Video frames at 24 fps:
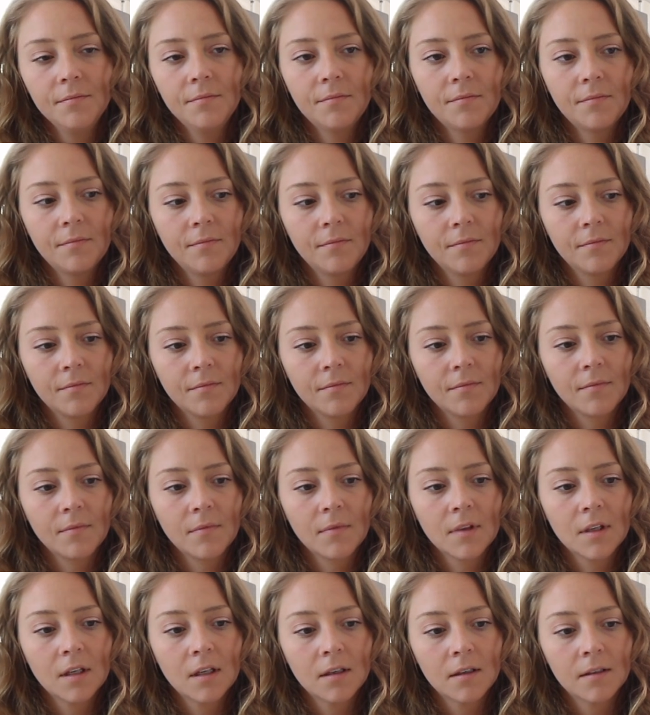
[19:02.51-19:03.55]

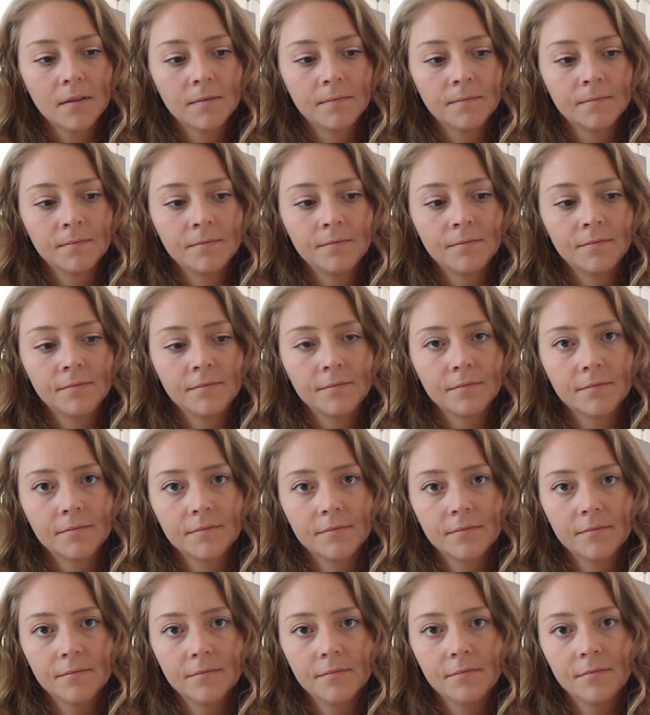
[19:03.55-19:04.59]

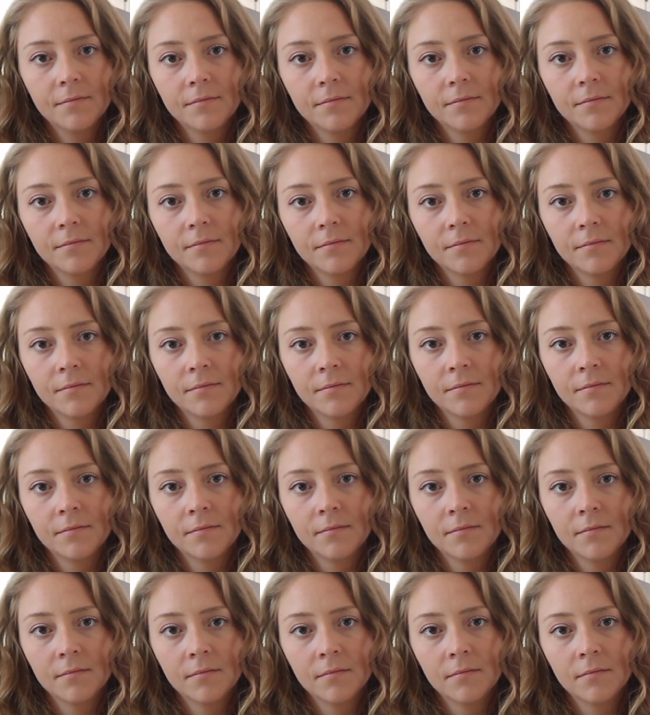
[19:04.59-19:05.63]

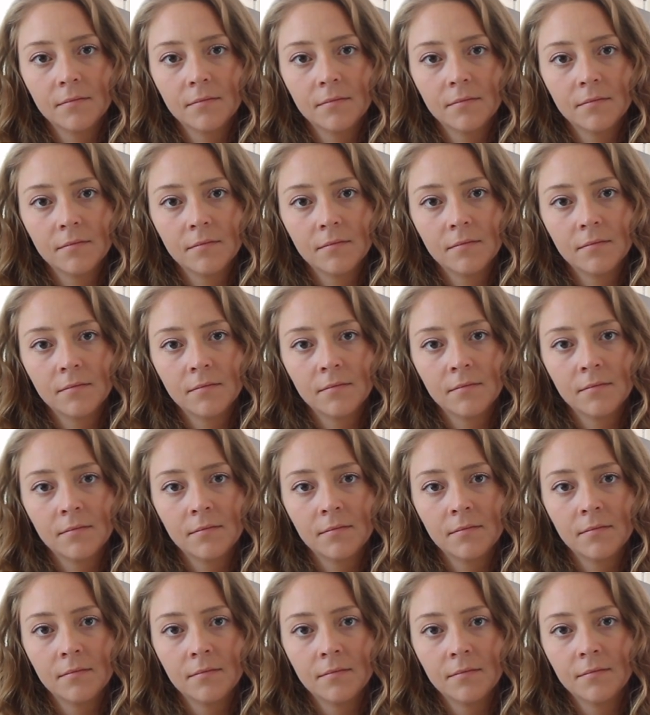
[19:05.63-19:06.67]

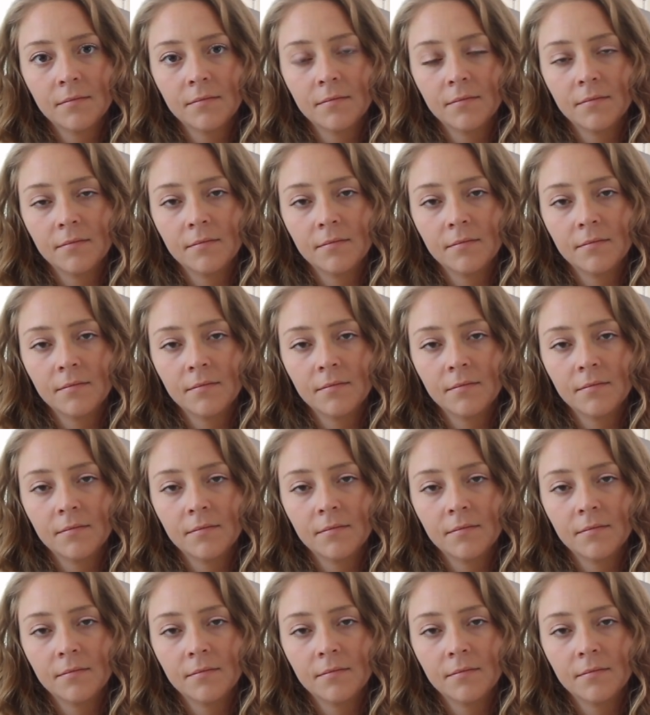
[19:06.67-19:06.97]
[no speech]